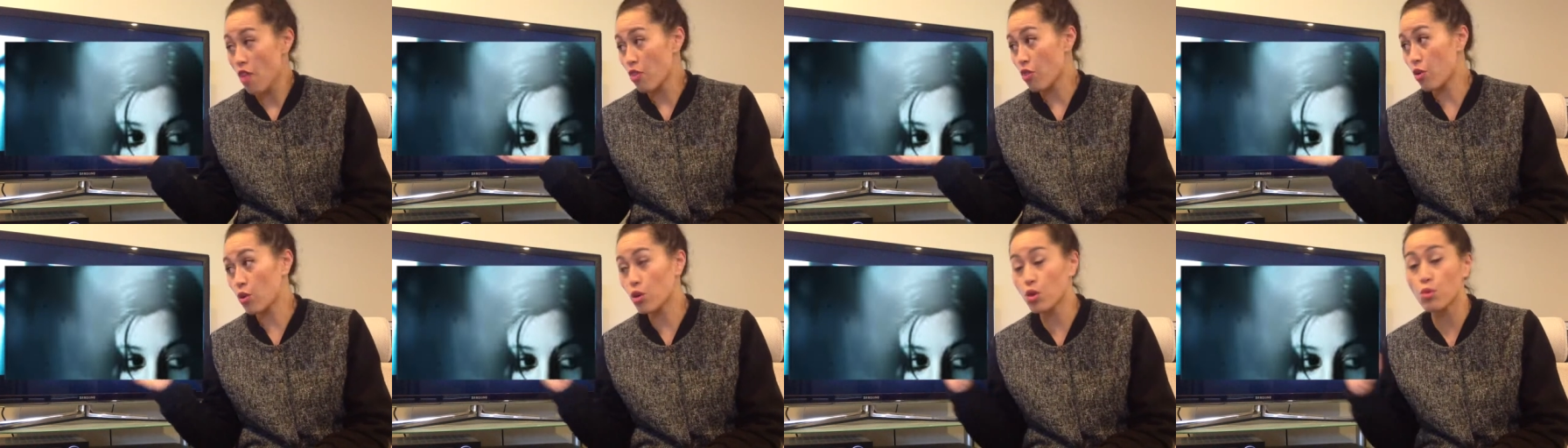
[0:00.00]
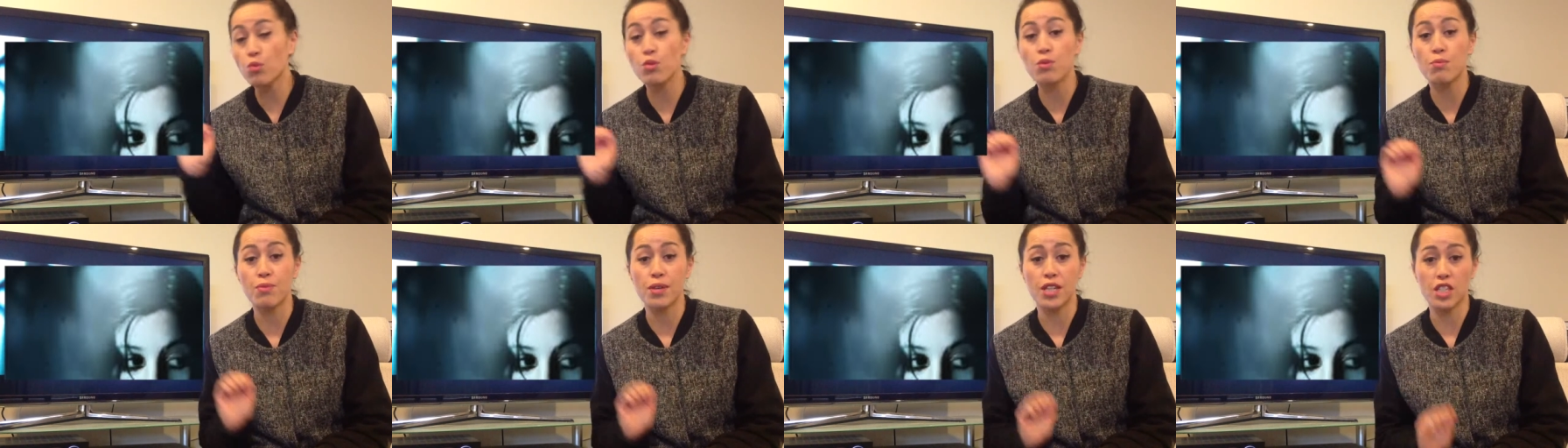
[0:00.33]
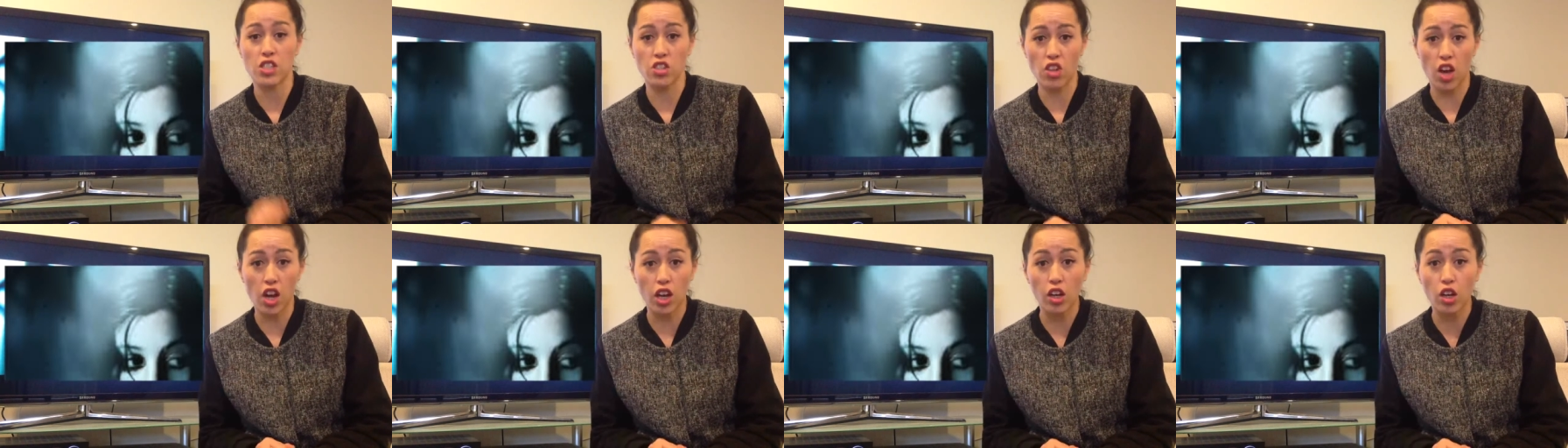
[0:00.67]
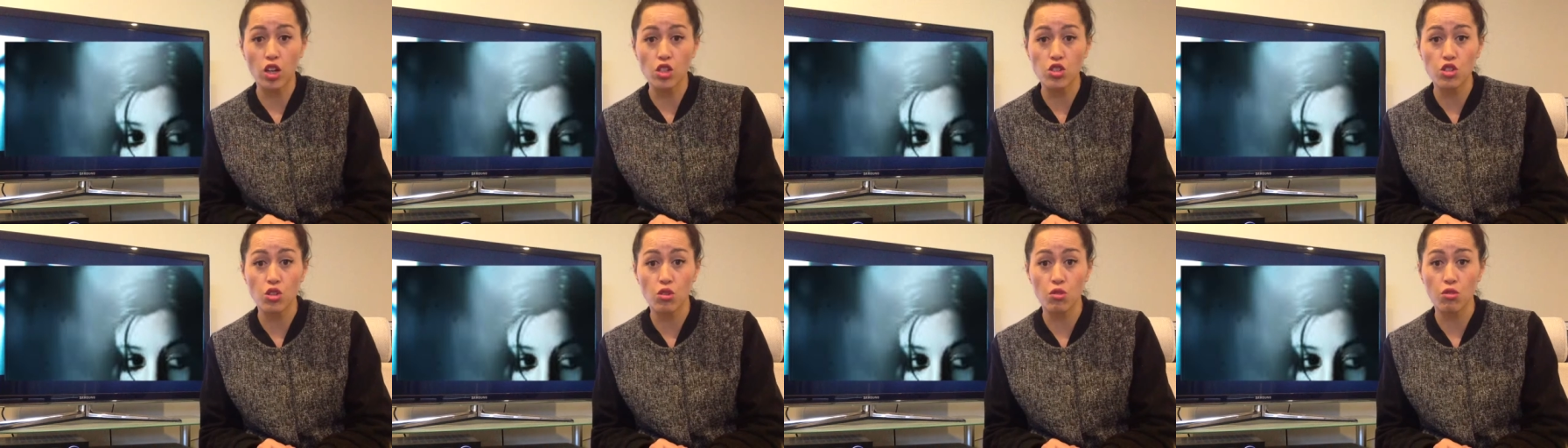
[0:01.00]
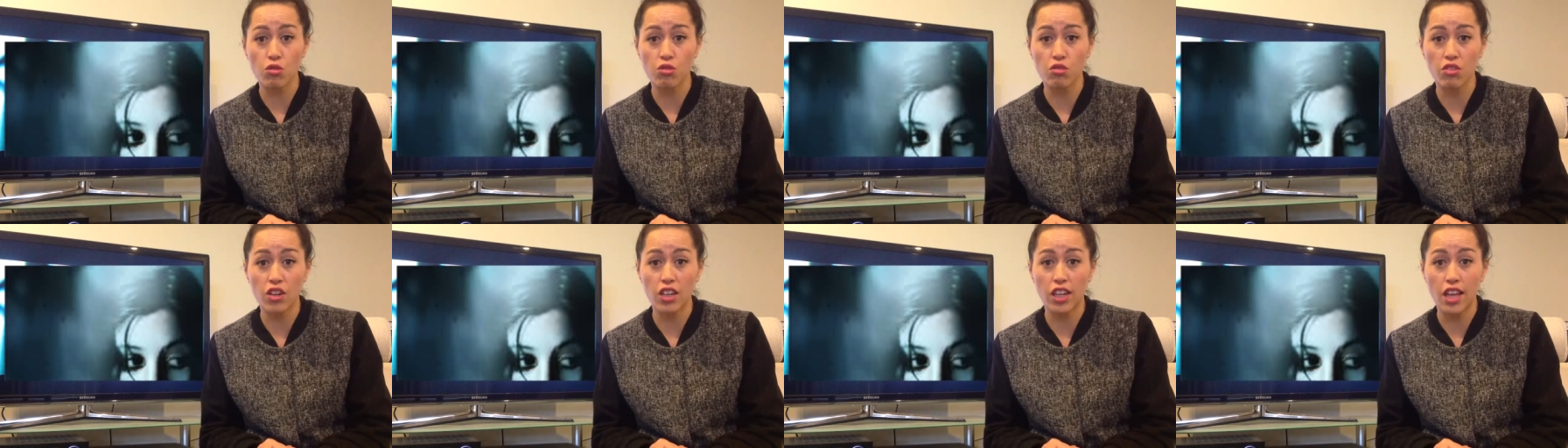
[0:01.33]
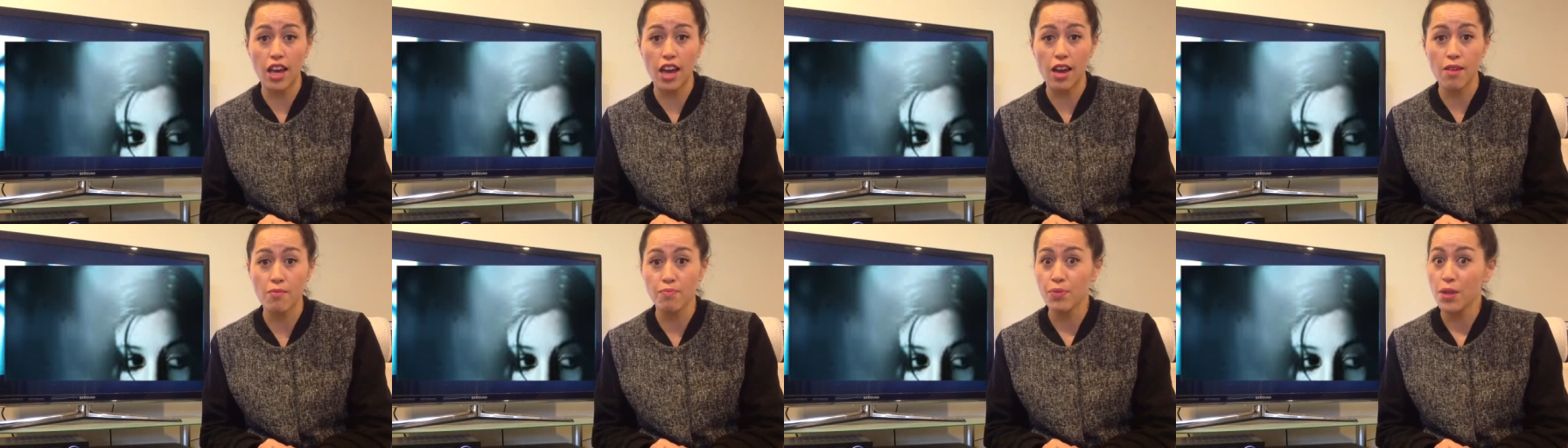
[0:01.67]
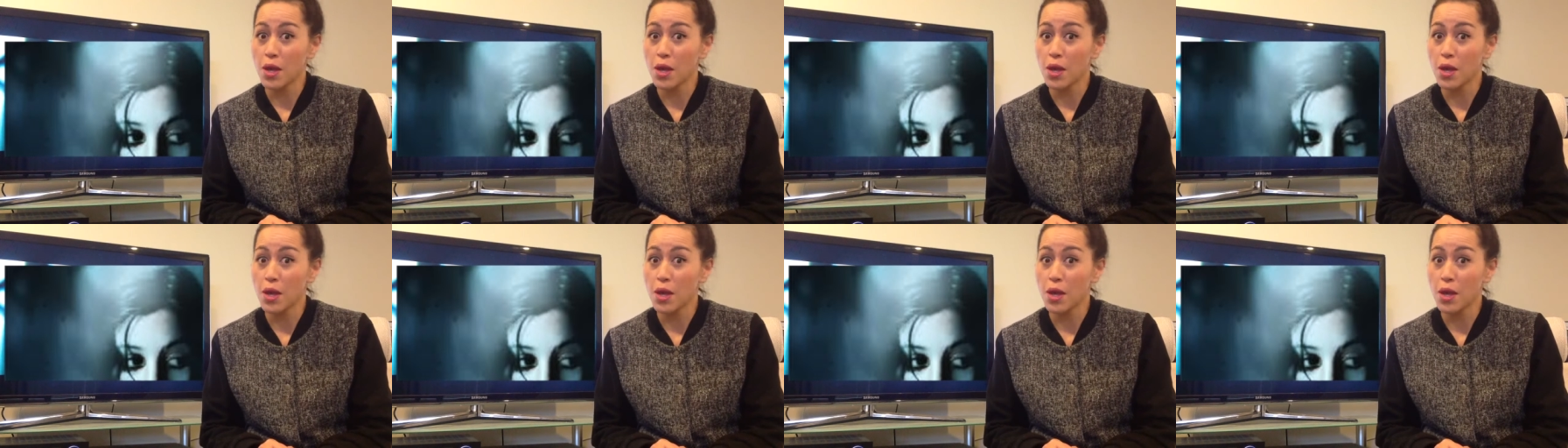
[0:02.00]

Thought it would be a psychological thriller.